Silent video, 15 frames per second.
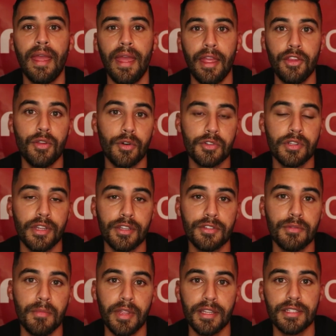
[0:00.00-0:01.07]
and you also need
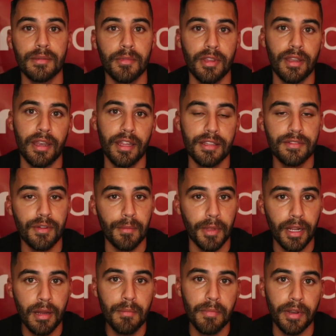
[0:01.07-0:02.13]
to meet some of the needs from
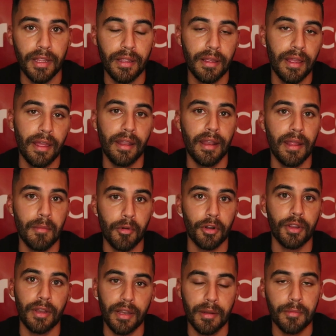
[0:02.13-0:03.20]
the company in a
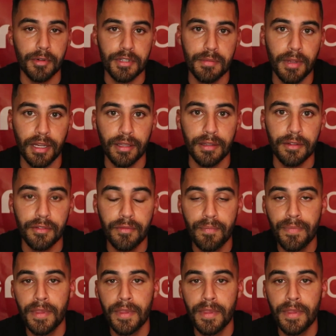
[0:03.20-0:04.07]
marketing perspective.